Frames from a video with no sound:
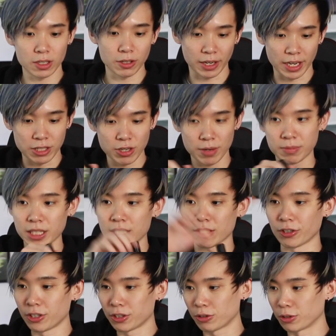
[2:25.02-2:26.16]
Okay, so I'm just
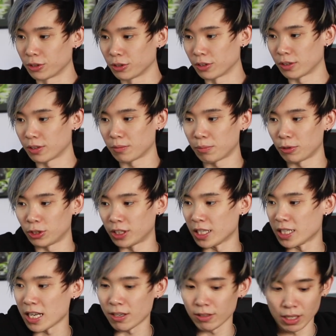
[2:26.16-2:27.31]
going to push
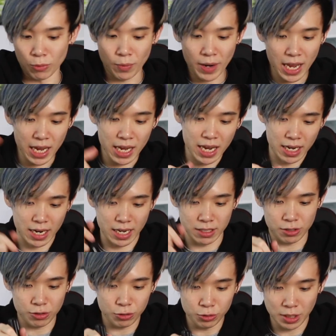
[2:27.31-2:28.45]
this out of the way and
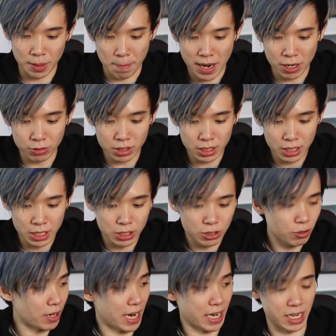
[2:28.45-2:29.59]
unscrew the mount
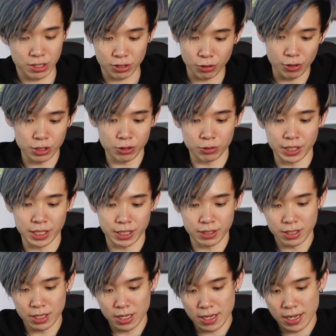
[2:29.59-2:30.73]
so that I can screw it to the
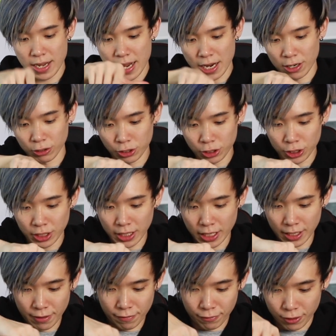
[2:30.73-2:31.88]

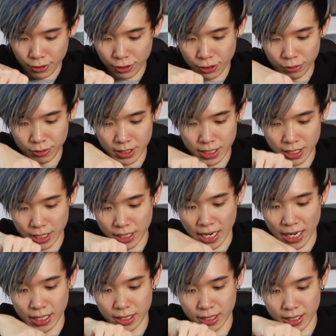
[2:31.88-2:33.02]

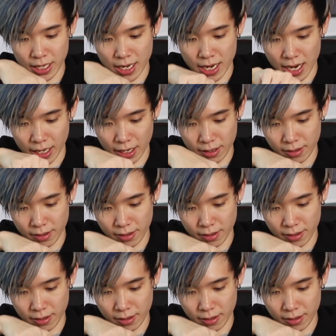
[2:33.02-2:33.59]
LG34UC99.